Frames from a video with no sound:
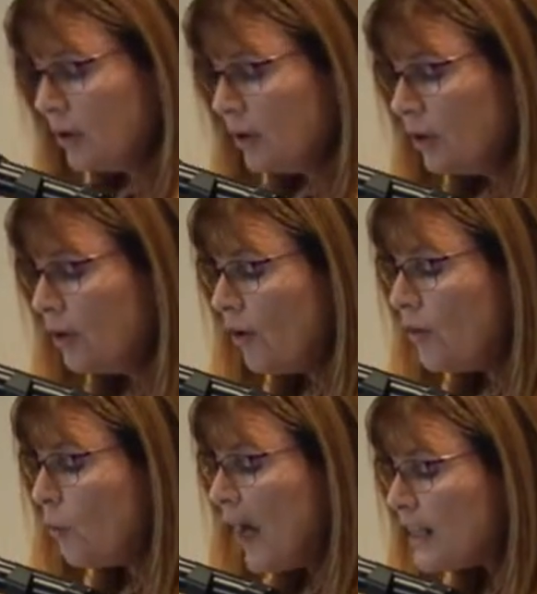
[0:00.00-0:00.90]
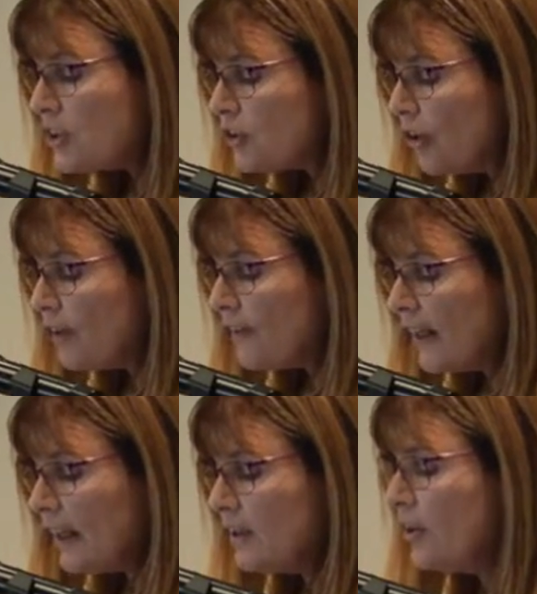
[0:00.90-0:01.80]
You know, the way certain
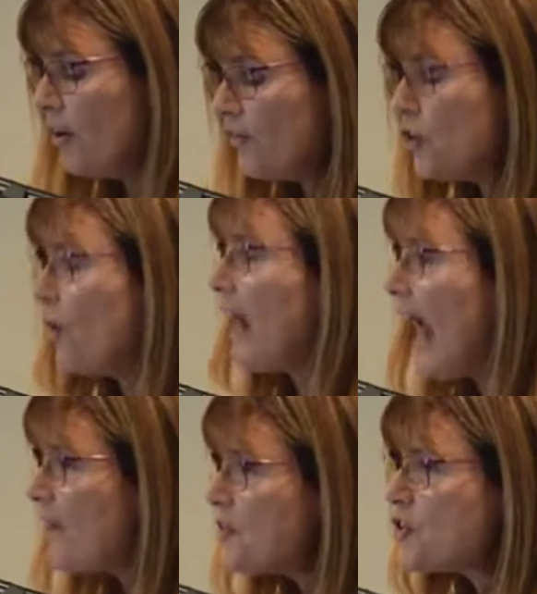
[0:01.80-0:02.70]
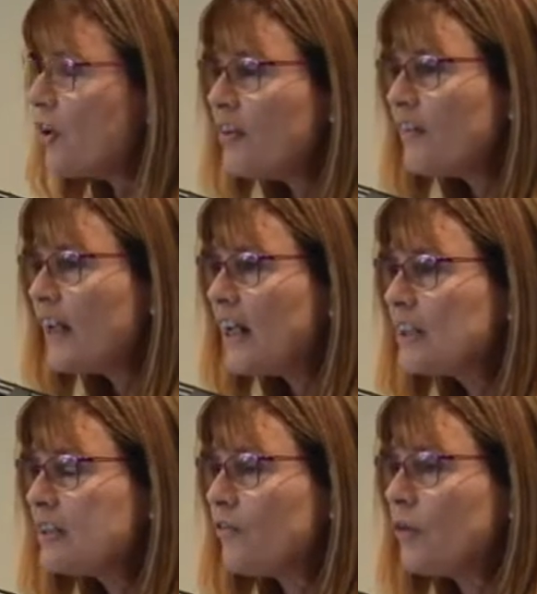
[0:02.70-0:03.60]
things, you know, if you don't have certain
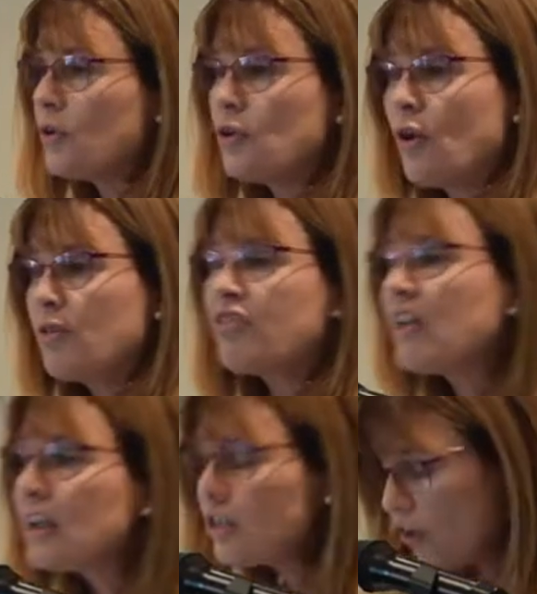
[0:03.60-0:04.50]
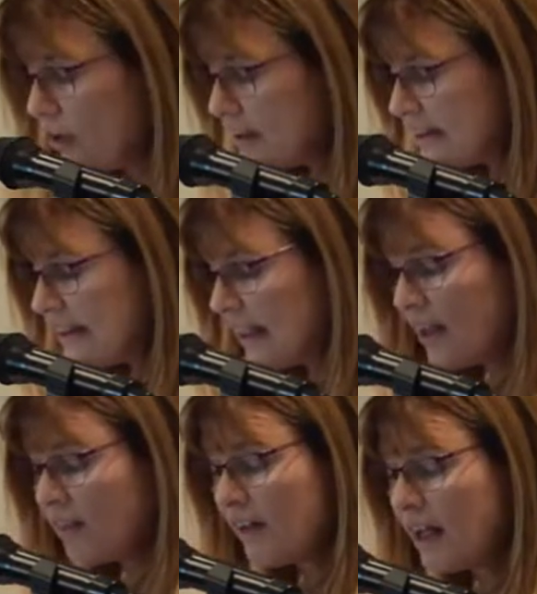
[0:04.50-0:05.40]
things, if you don't think certain
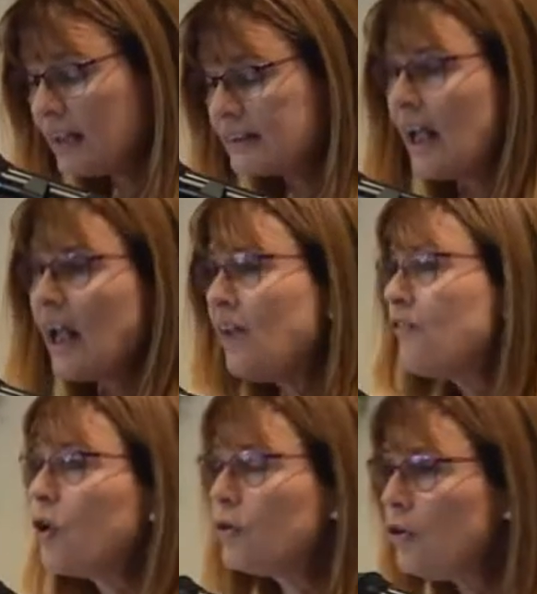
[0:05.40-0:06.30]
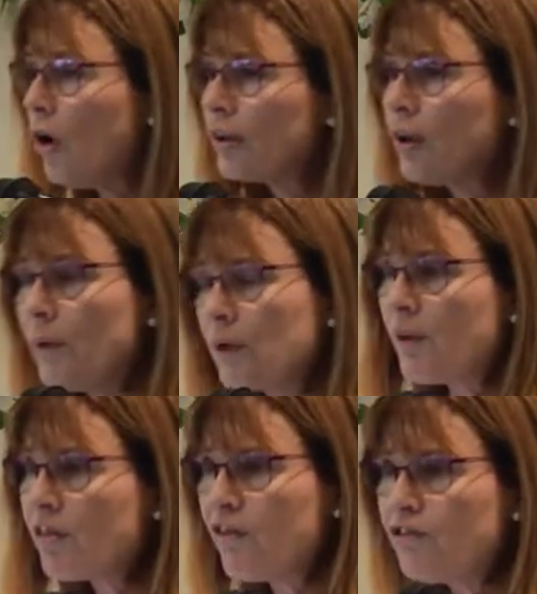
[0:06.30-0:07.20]
things, if you're not going
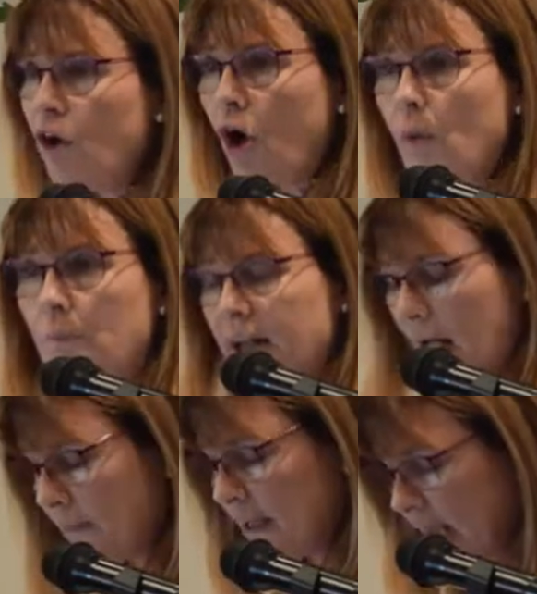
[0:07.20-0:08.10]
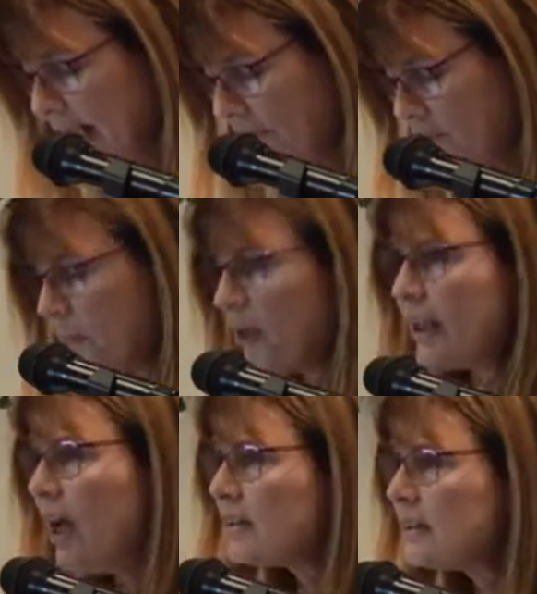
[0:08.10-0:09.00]
with the flow and becoming like everybody
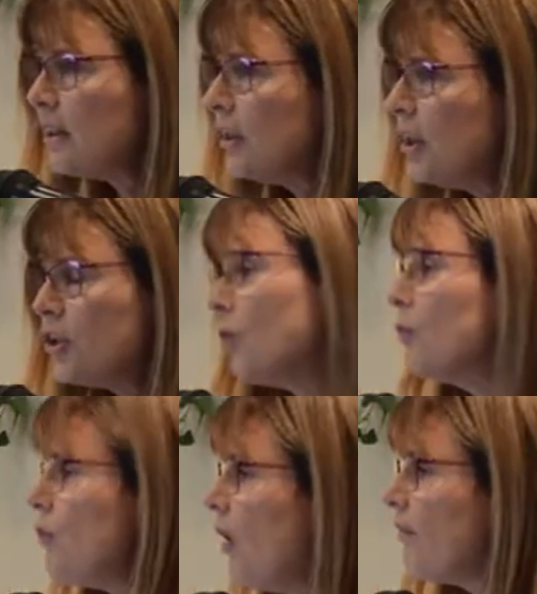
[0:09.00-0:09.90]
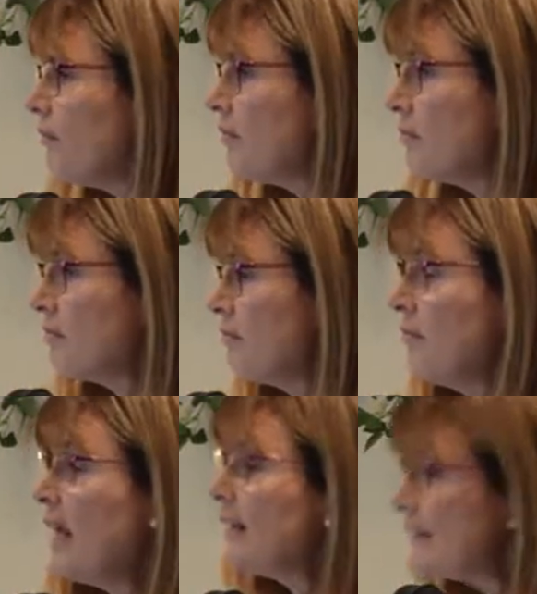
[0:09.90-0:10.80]
else, you're not
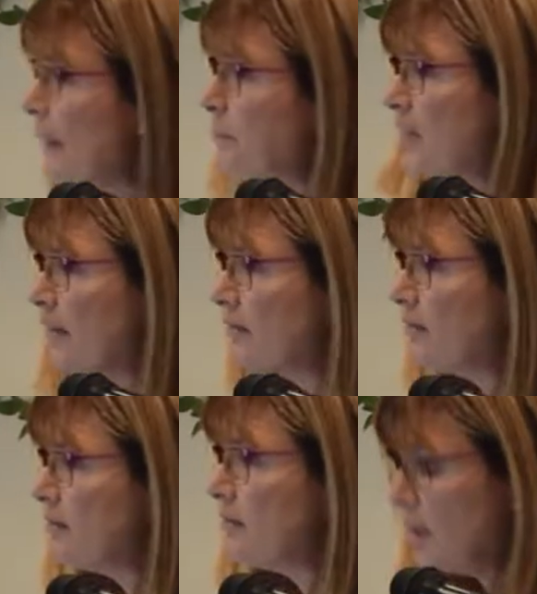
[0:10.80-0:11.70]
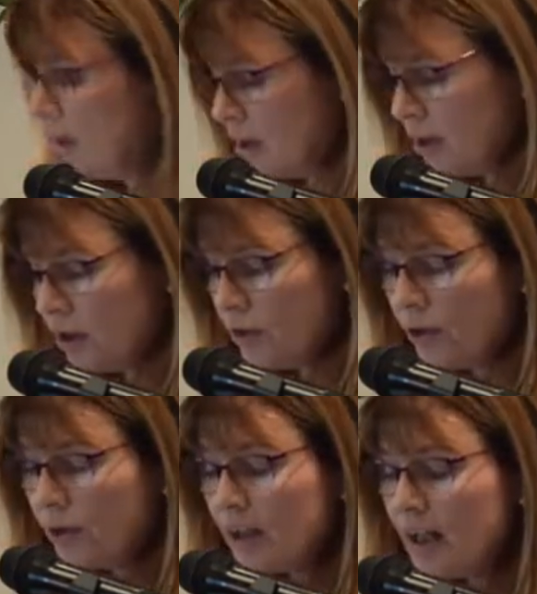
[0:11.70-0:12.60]
accepted. You
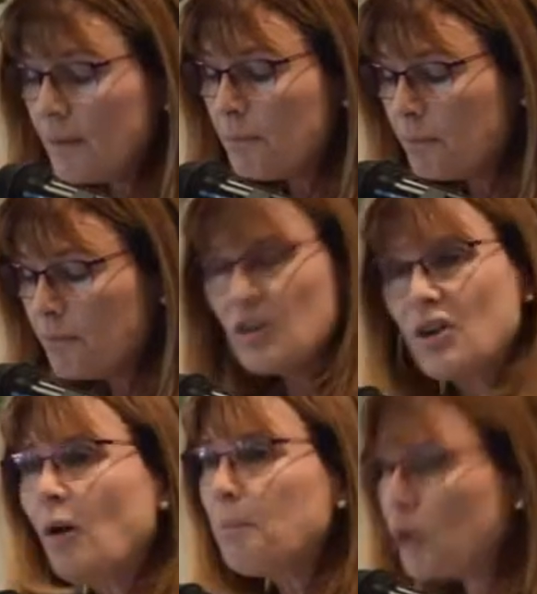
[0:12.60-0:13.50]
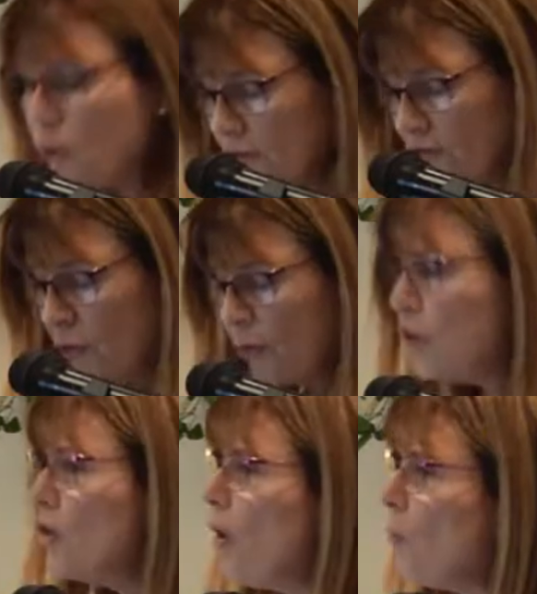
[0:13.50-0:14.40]
know, you're not beautiful.
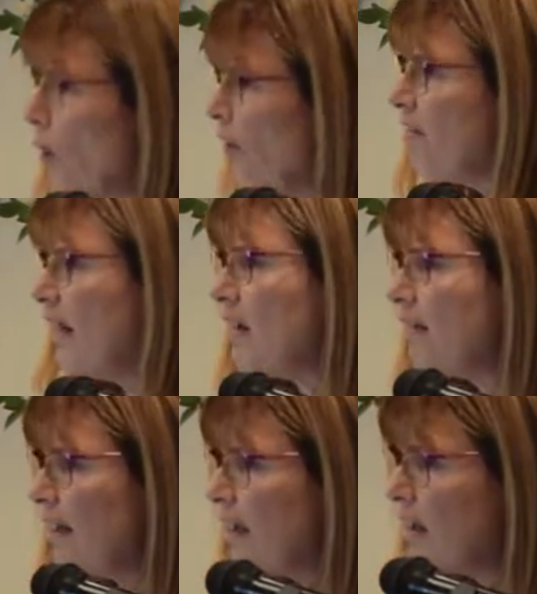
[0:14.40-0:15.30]
You're not worth anything.